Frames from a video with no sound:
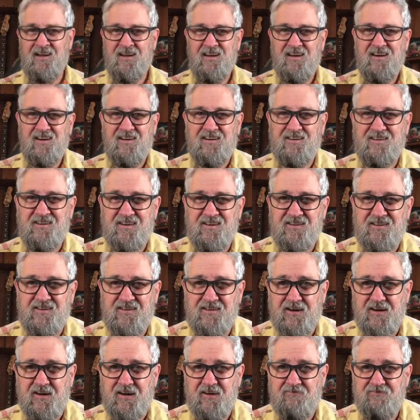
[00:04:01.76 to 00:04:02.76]
I don't know, did
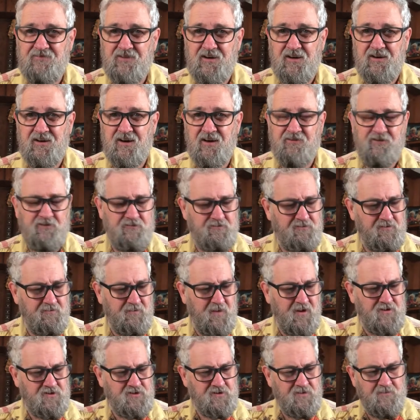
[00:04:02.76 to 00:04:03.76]
it give me enough
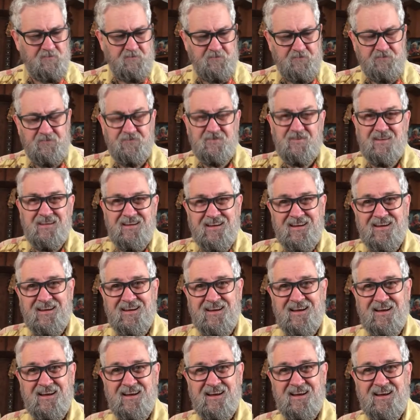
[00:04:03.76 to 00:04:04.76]
information?
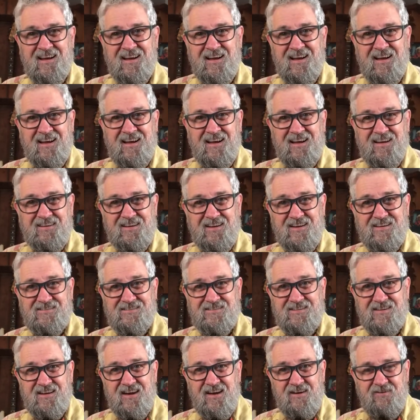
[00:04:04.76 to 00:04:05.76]
There's
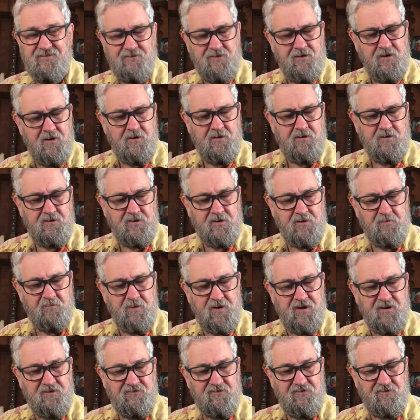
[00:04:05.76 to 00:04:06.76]
the F, the
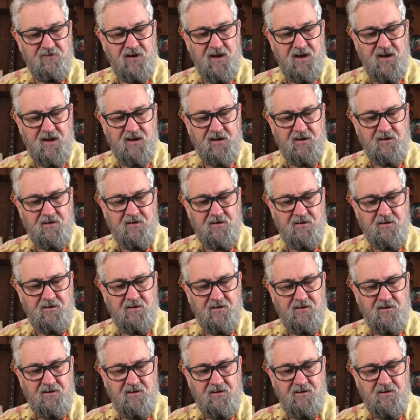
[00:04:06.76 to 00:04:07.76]
B flat.
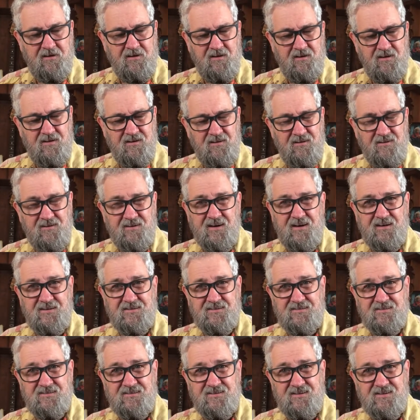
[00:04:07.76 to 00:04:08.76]
I
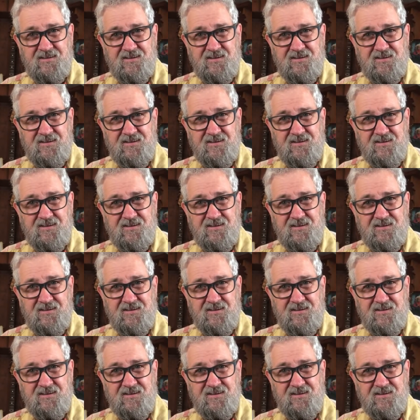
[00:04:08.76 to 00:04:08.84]
guess